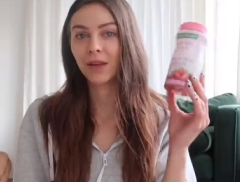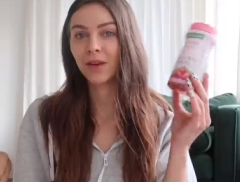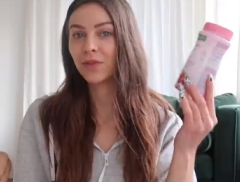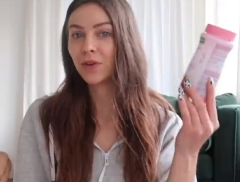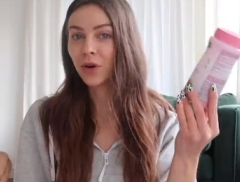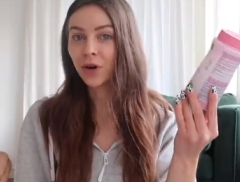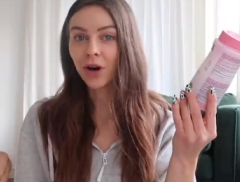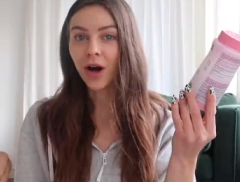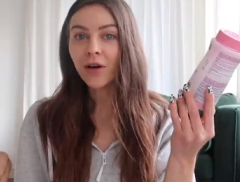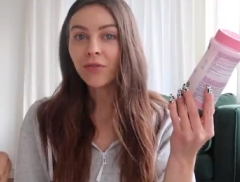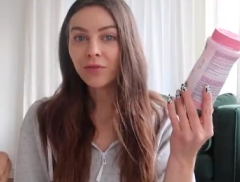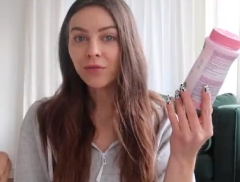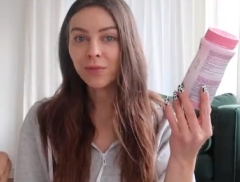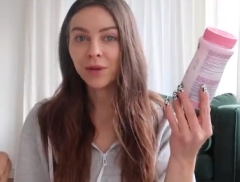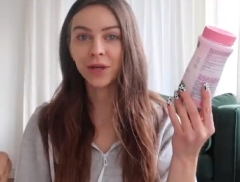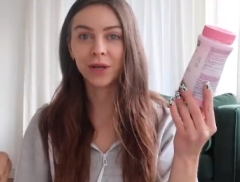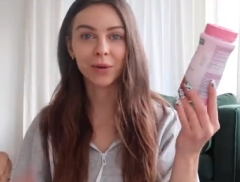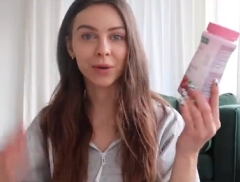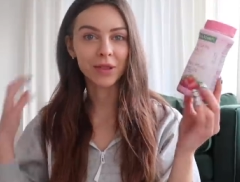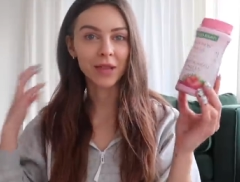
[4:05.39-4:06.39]
If you're not
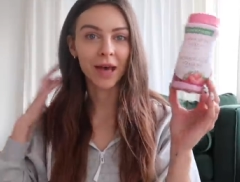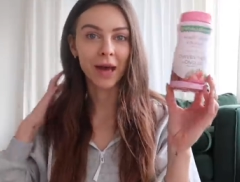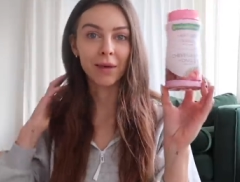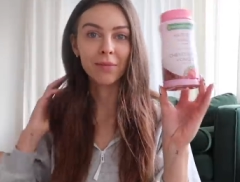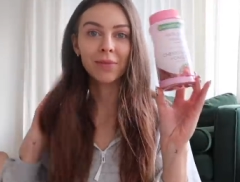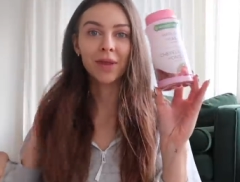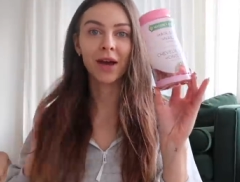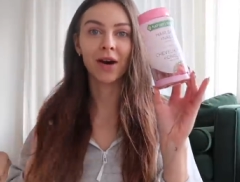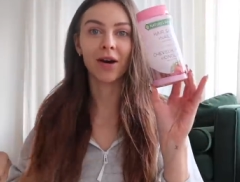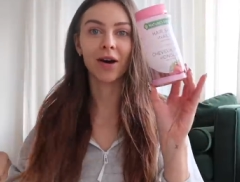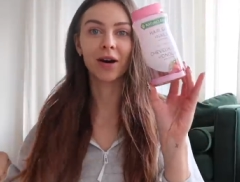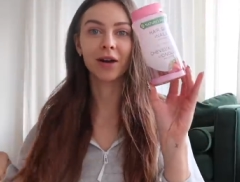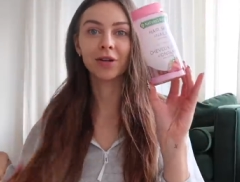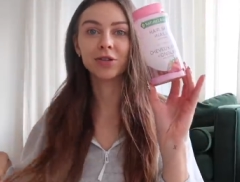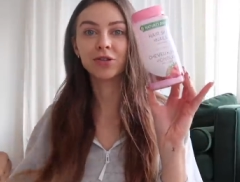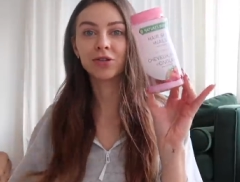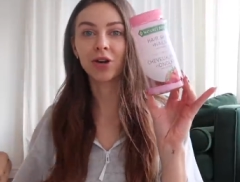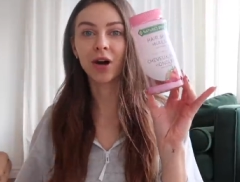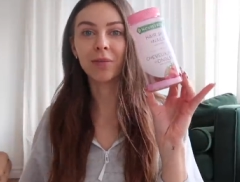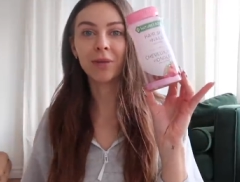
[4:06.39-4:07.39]
familiar with them, they are
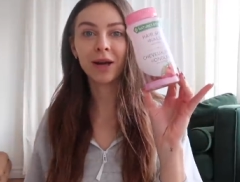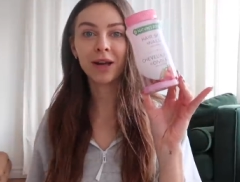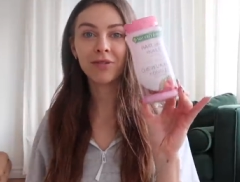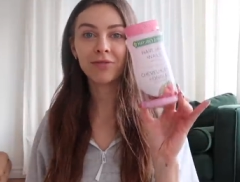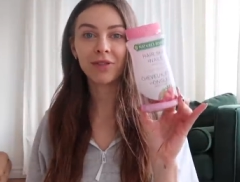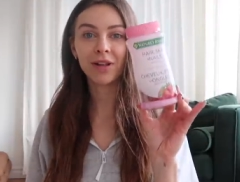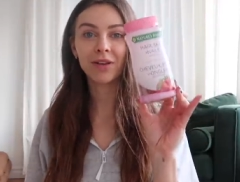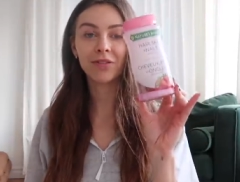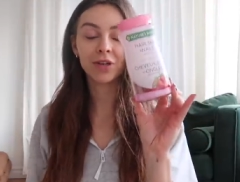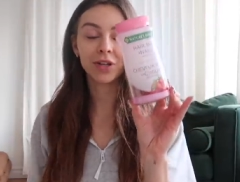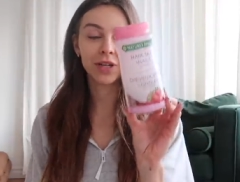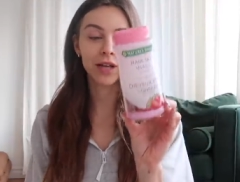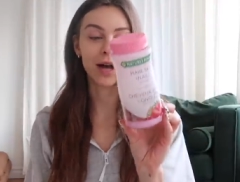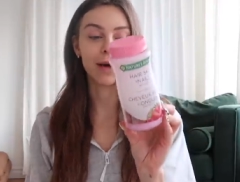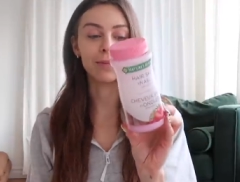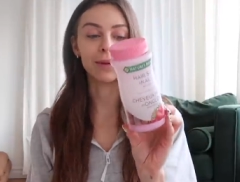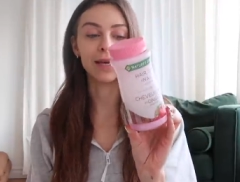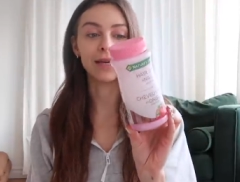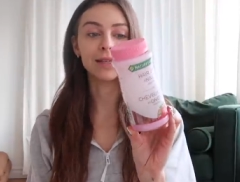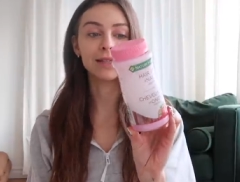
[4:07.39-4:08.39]
strawberry flavored
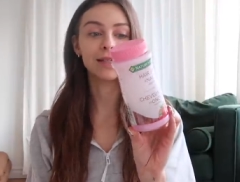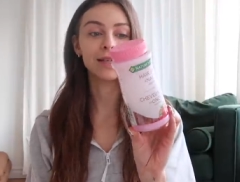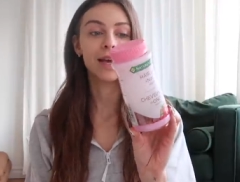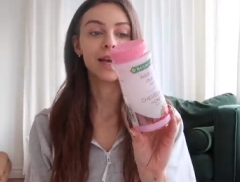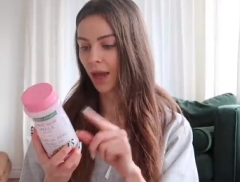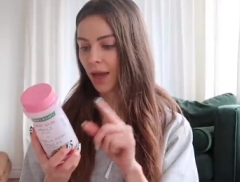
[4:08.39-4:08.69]
gummies,